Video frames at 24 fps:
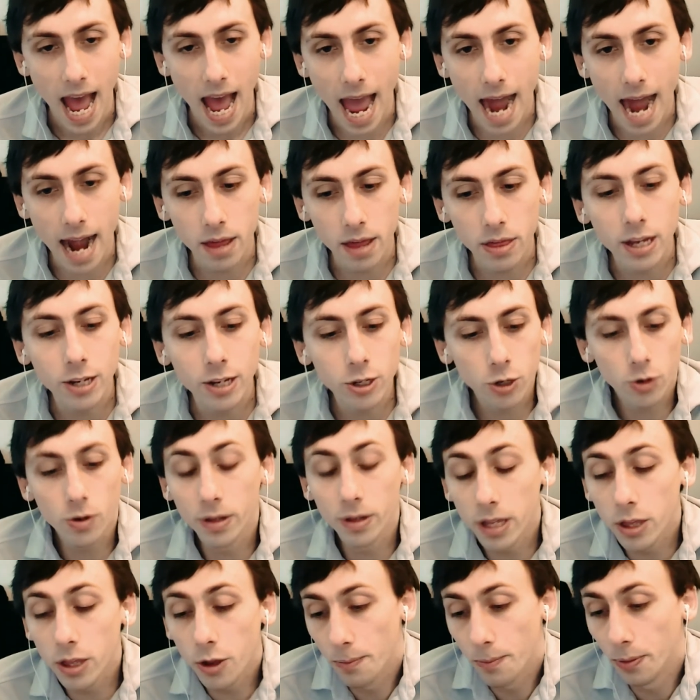And I think
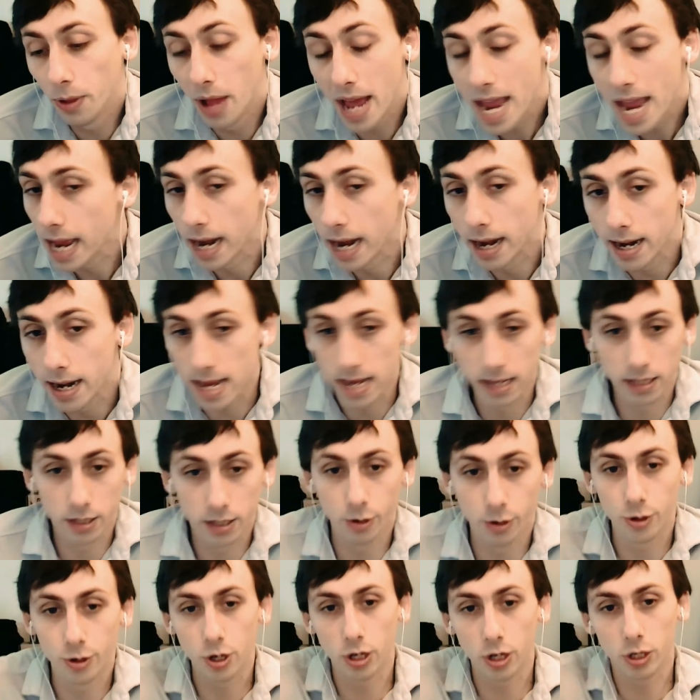certainly their plan is
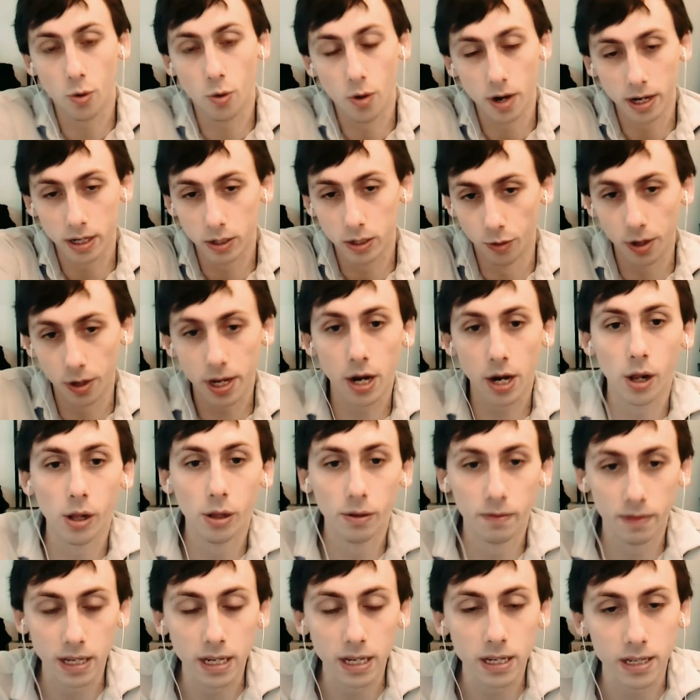they're just going to look at
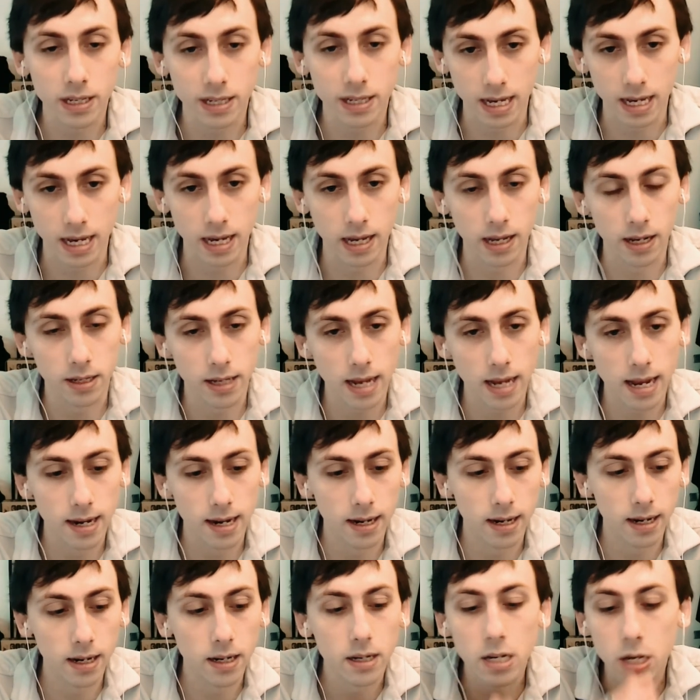all of these seeds
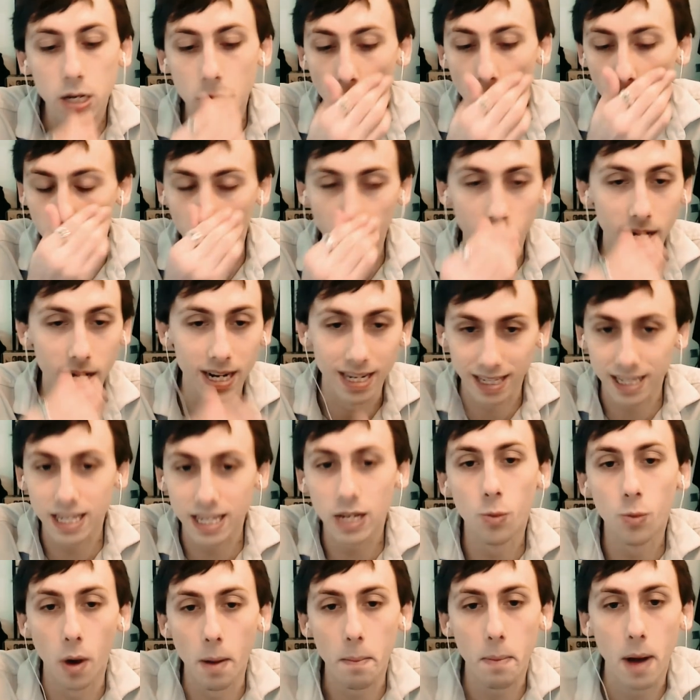and, they're going to
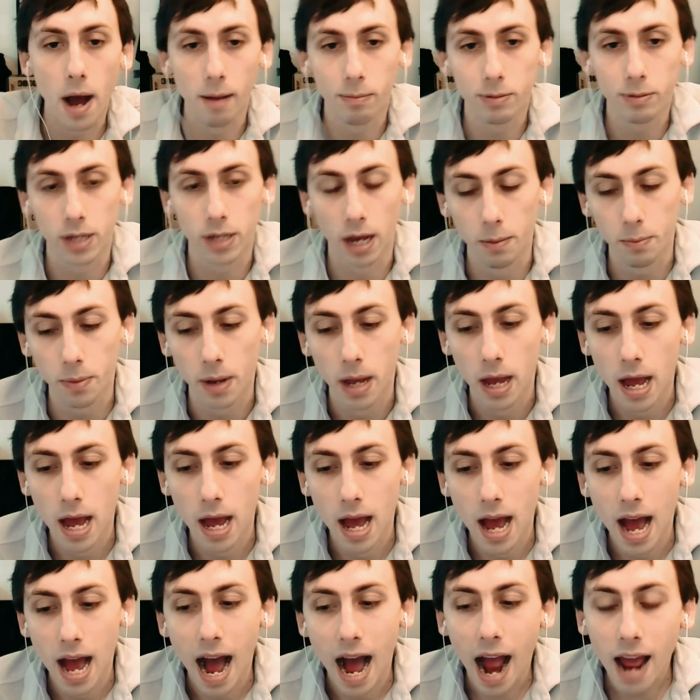see what pops up.
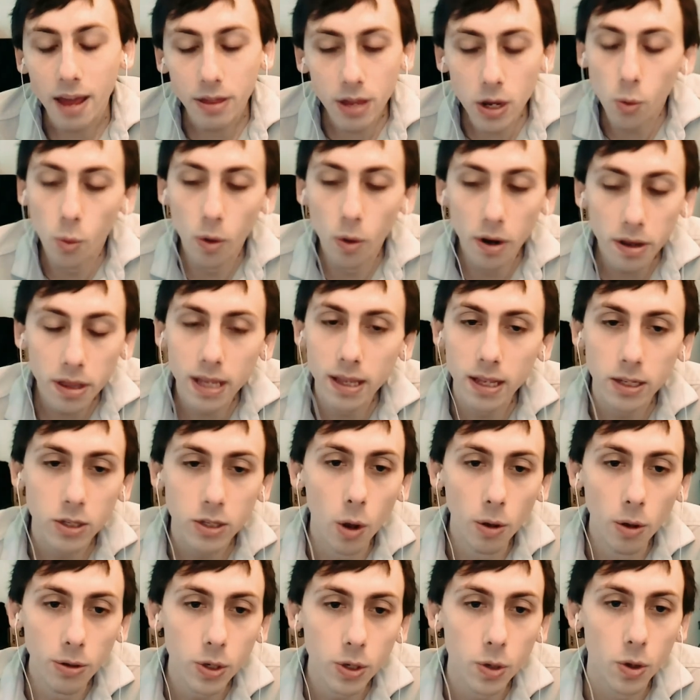I think one thing that's
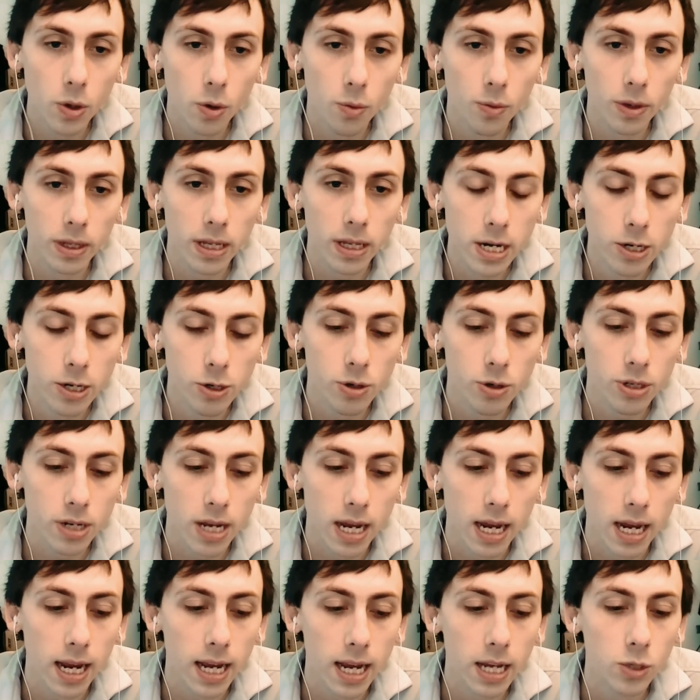also, though, really
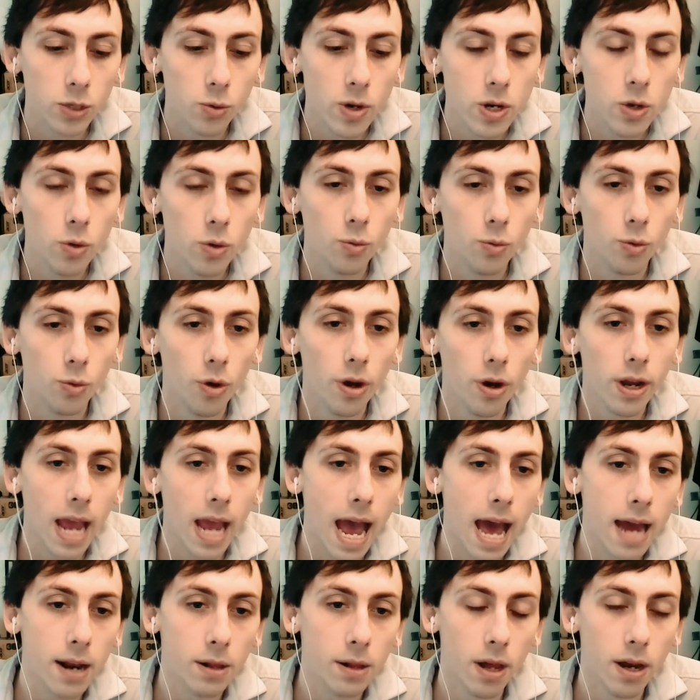interesting is when you look
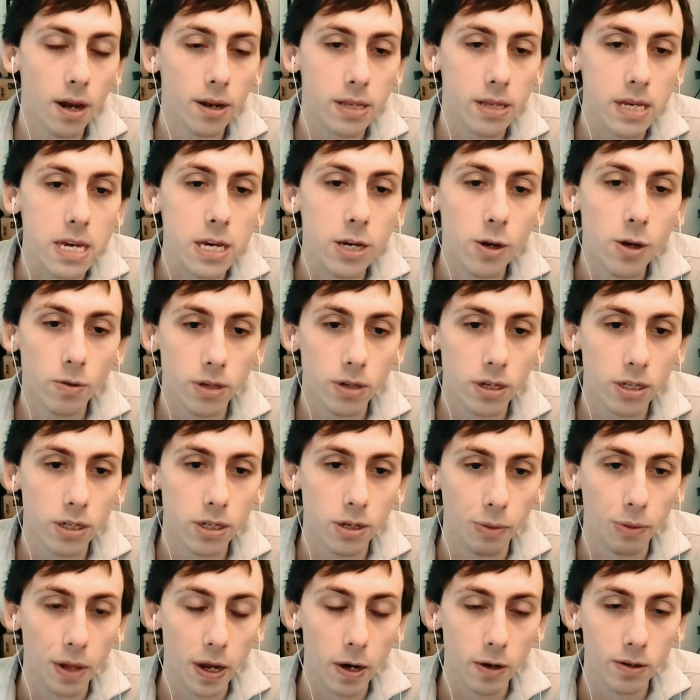at a lot of the
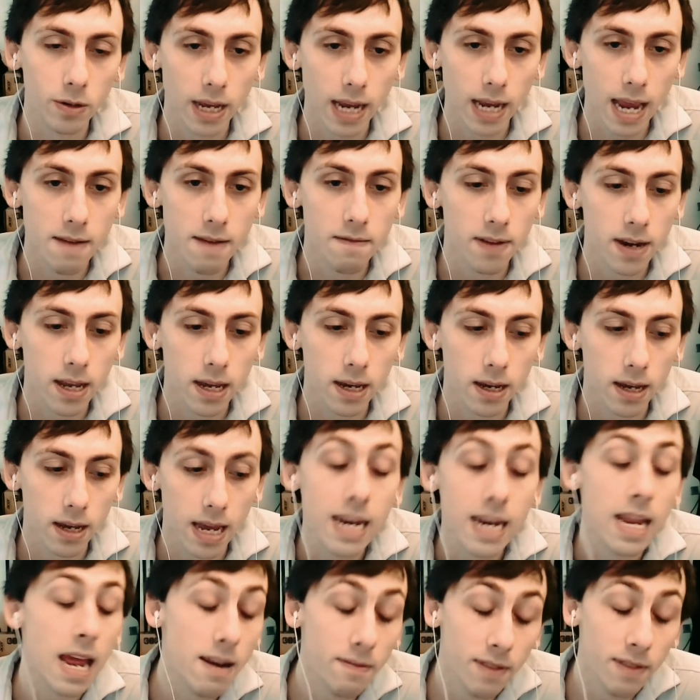ecosystem players like NVIDIA,
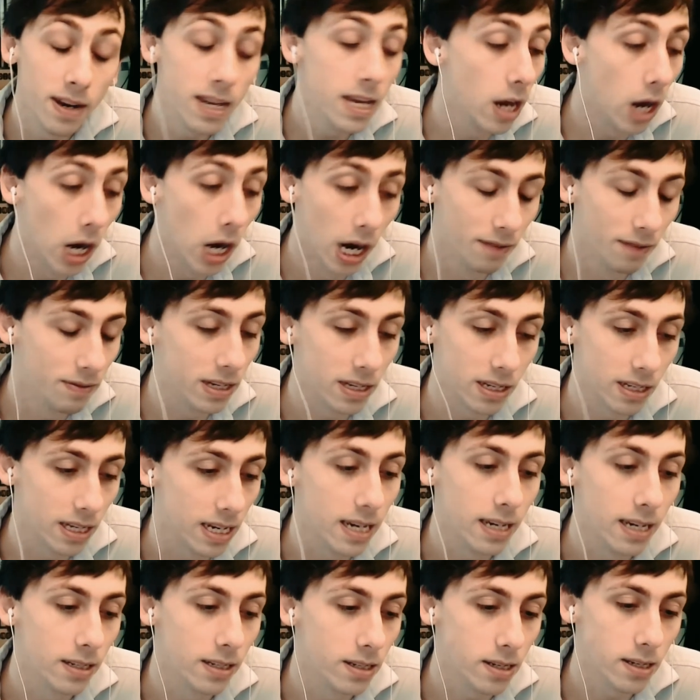and NVIDIA
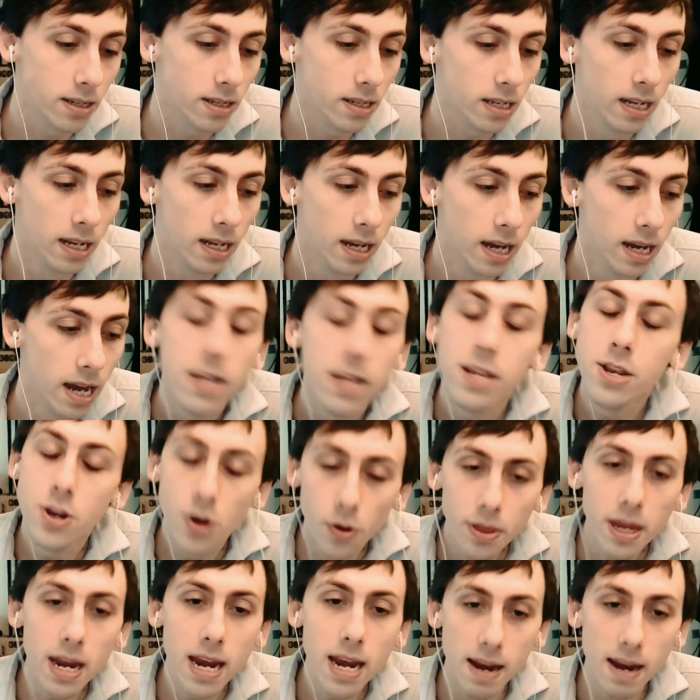obviously is. Do you
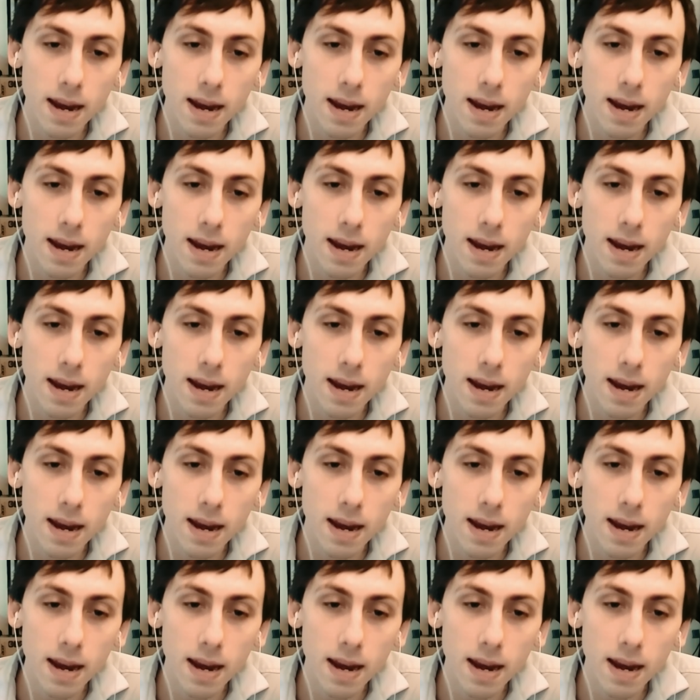know that